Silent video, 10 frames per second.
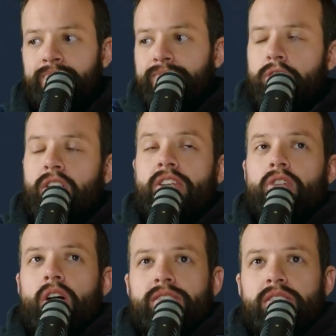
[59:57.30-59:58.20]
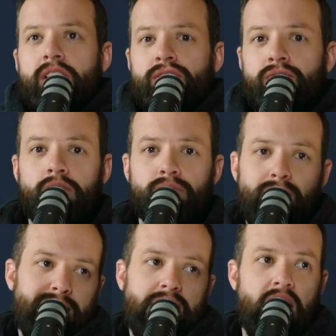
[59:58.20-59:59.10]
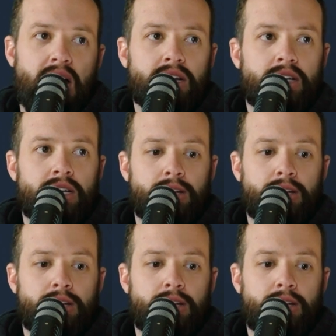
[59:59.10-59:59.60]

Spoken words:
So can you call it successful? Probably not.